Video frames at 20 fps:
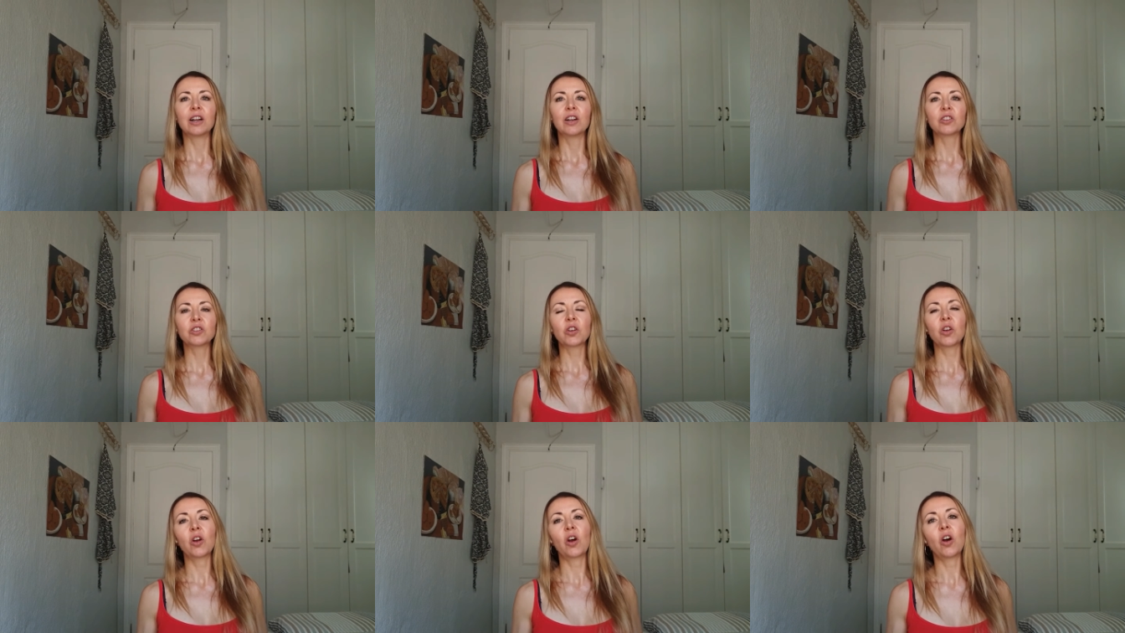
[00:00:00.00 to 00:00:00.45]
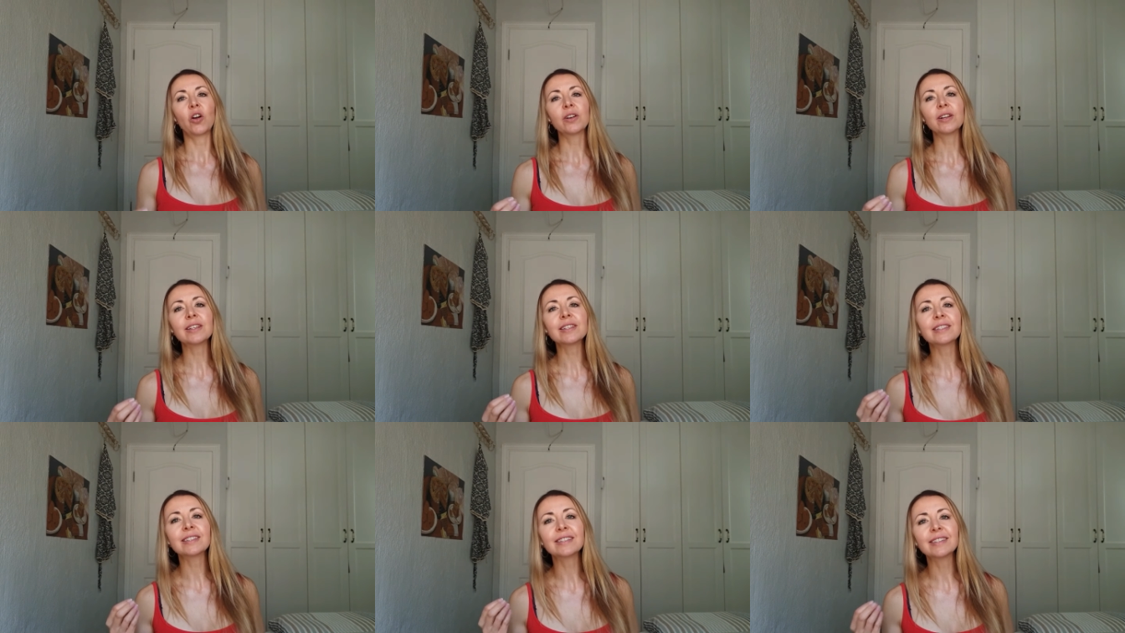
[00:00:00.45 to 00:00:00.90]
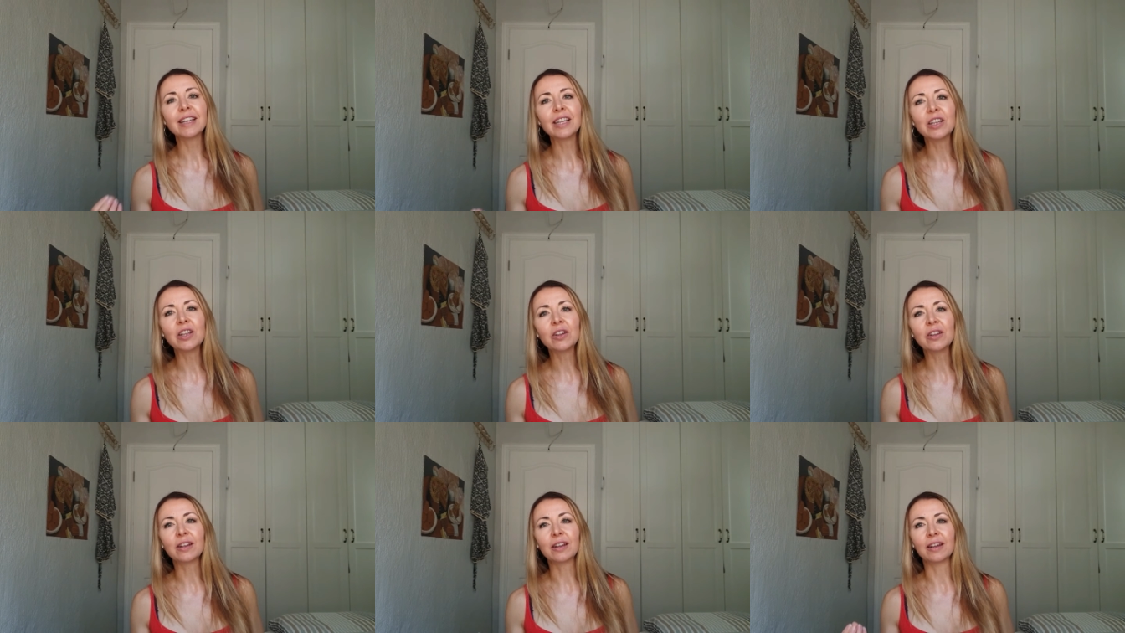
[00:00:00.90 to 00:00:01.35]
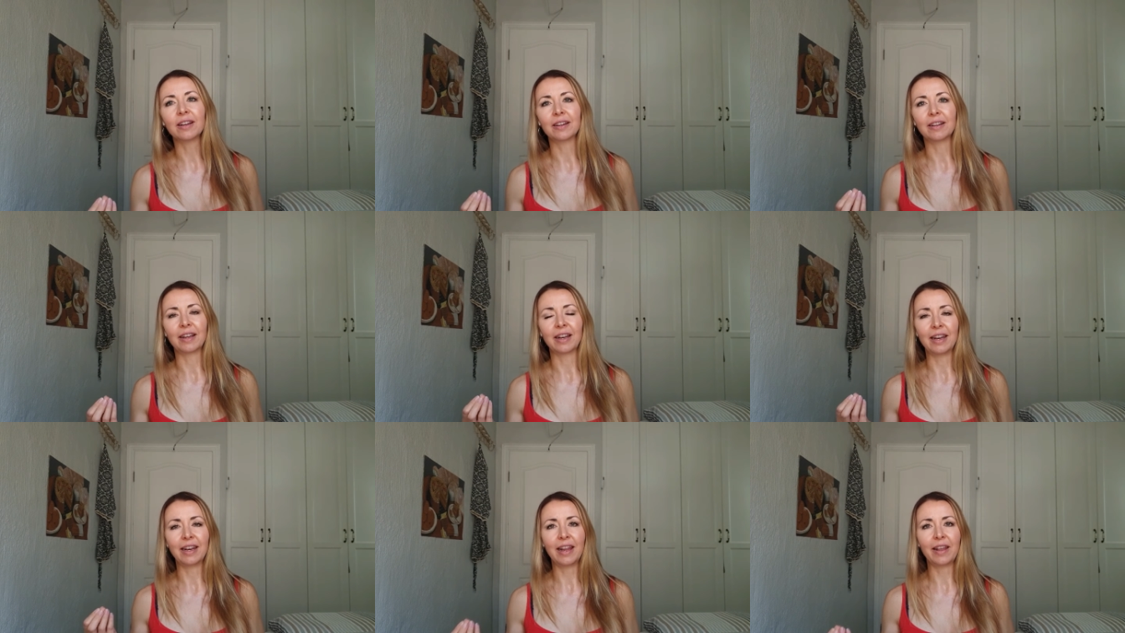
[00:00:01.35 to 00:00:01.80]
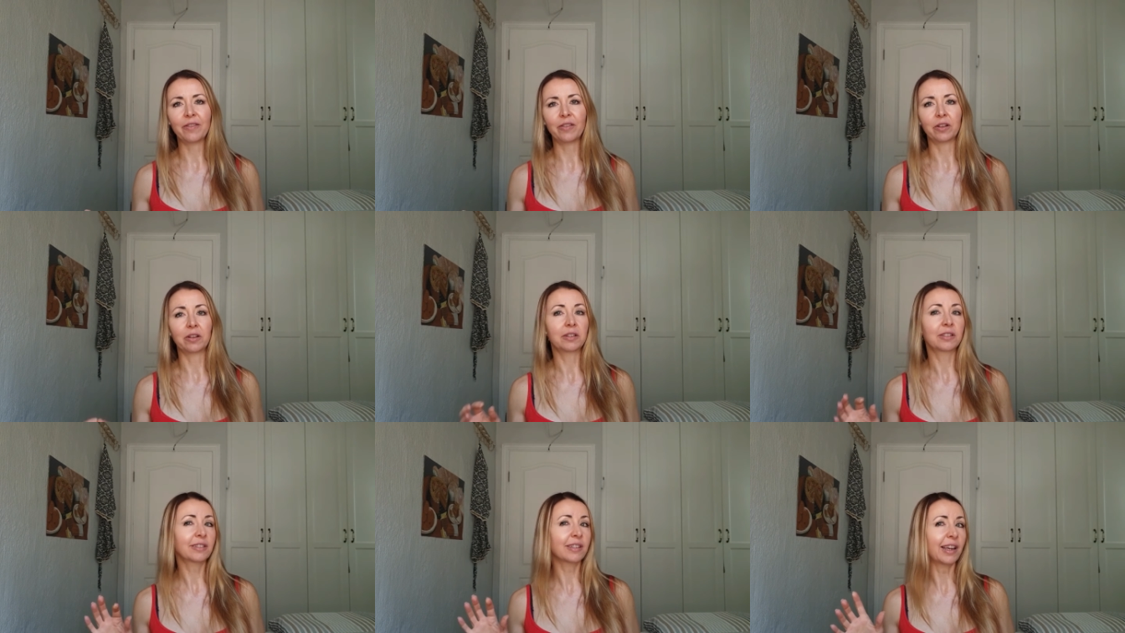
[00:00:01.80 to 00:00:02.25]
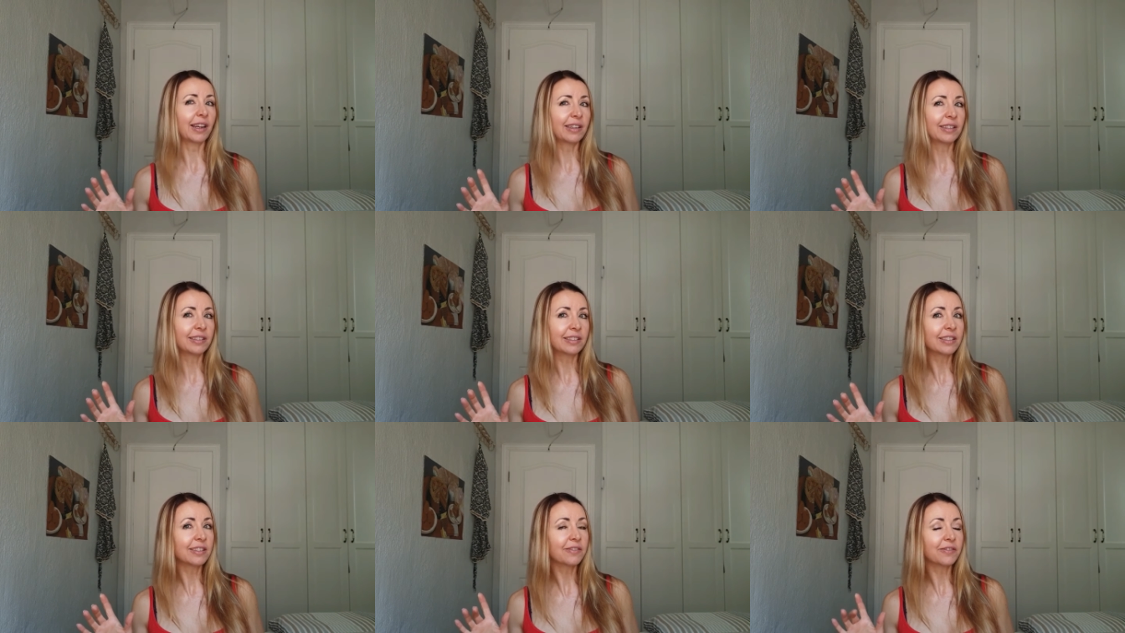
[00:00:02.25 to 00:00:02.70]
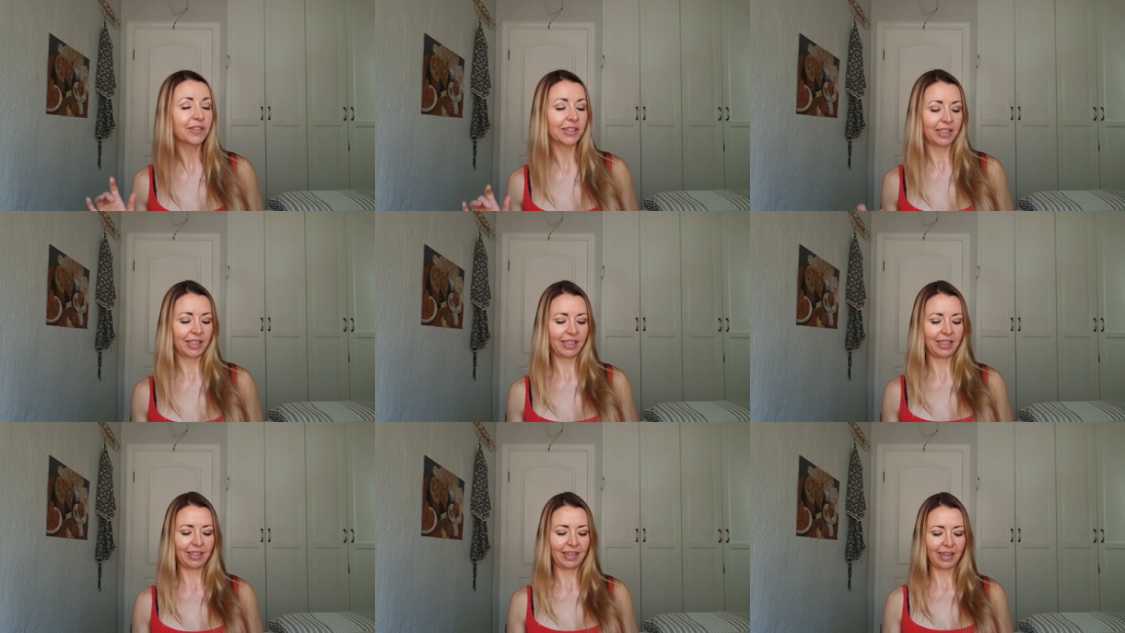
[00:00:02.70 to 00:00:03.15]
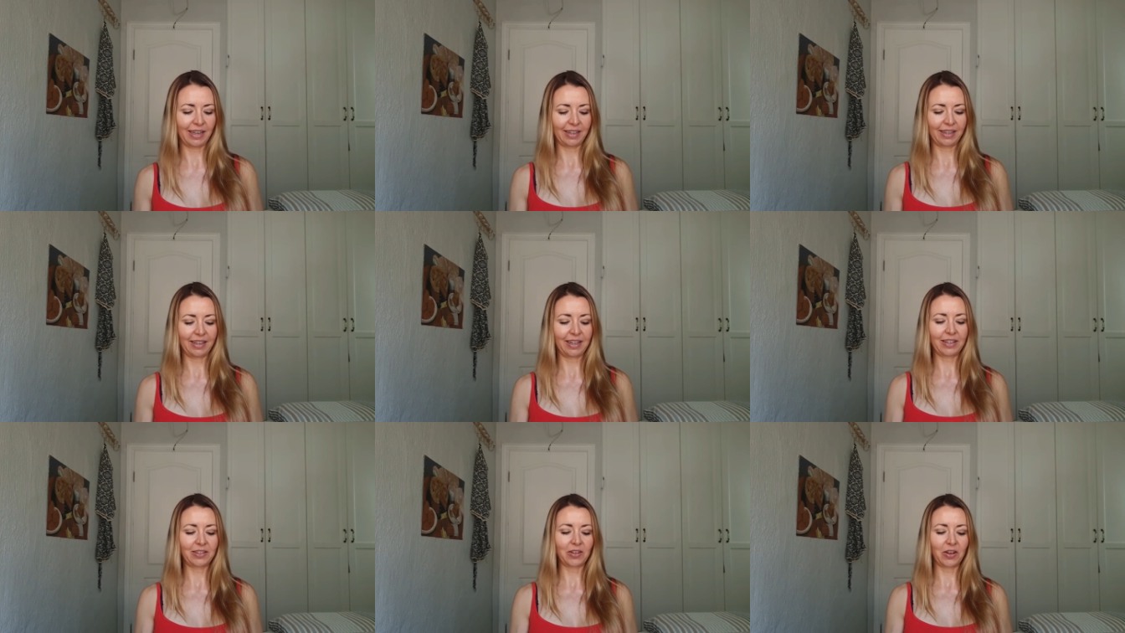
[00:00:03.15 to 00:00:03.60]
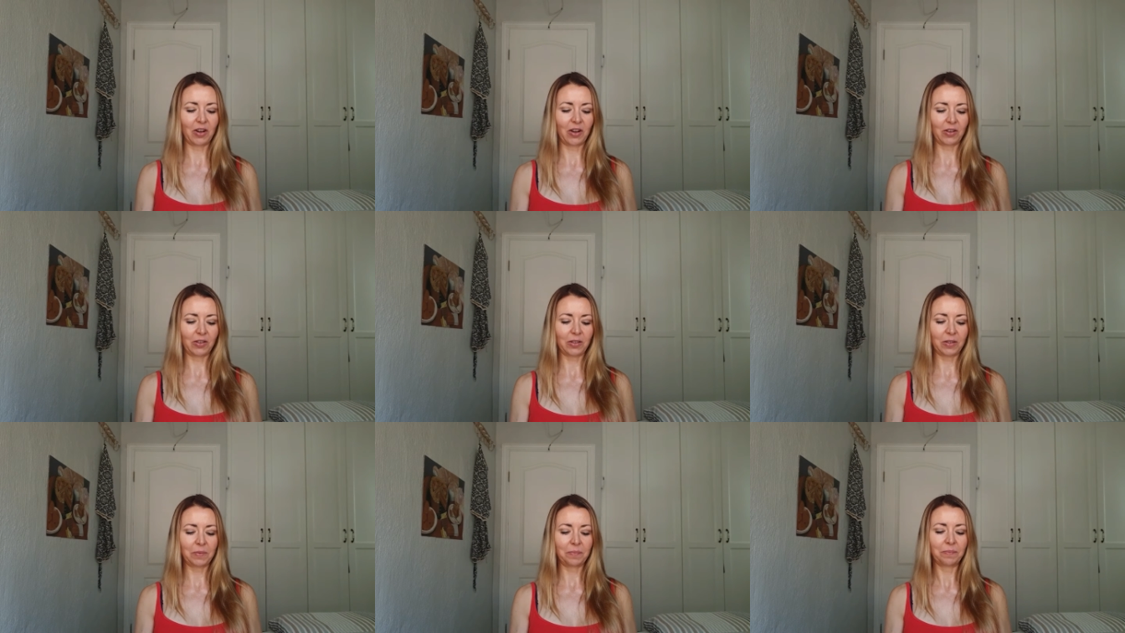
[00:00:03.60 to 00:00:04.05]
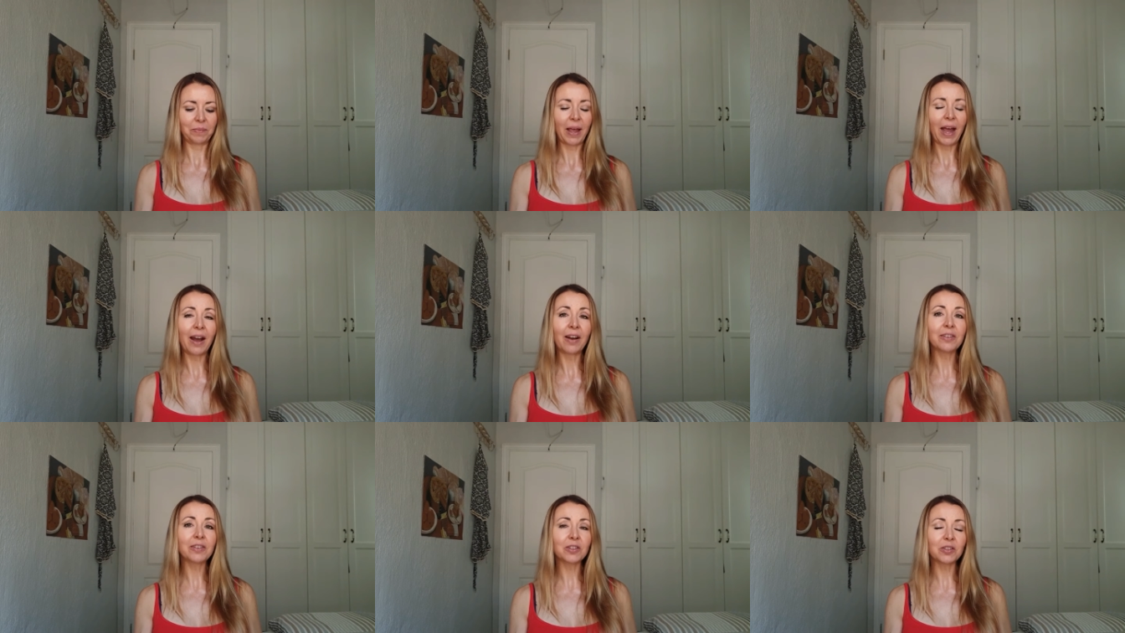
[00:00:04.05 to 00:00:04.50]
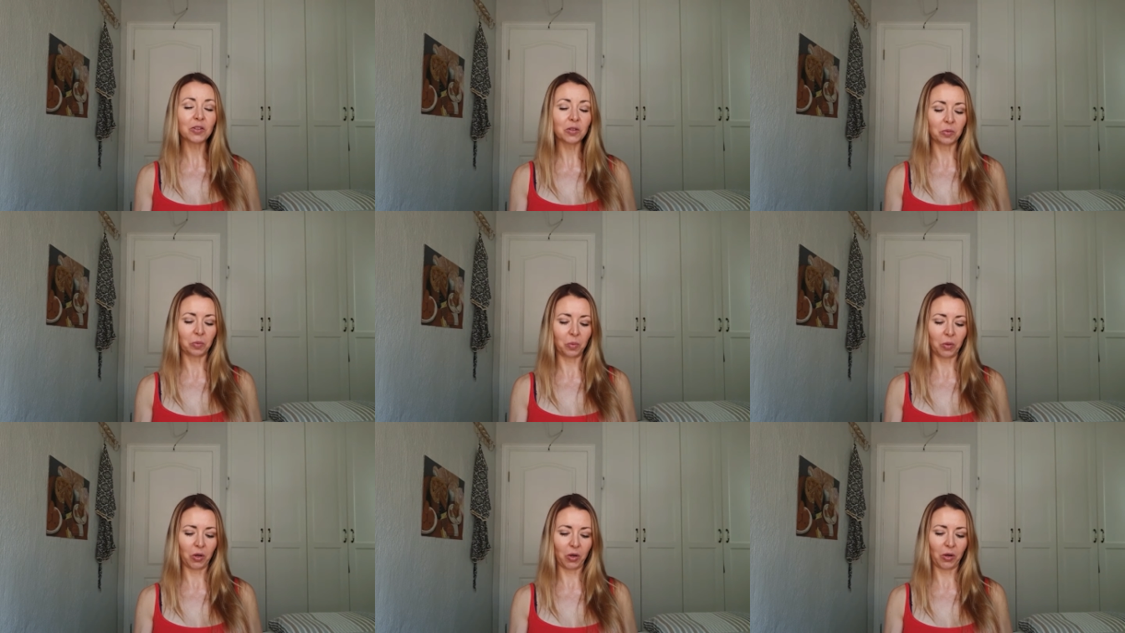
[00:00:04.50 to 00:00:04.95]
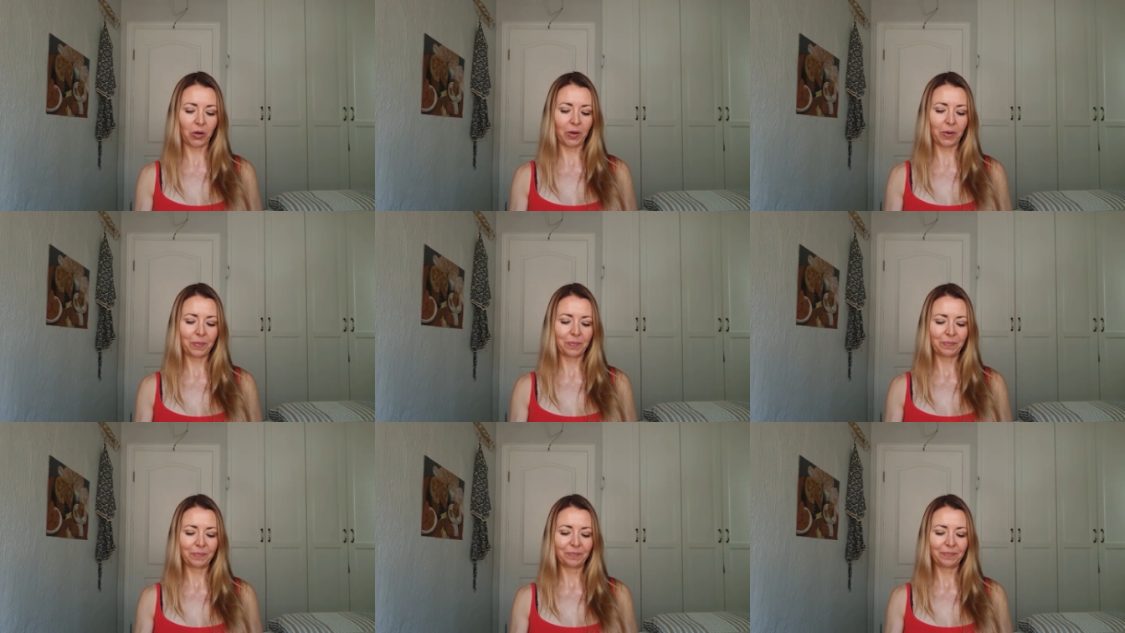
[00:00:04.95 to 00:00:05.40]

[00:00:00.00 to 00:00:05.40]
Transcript: So on a cellular level, scientifically, now let's ask, how does it work?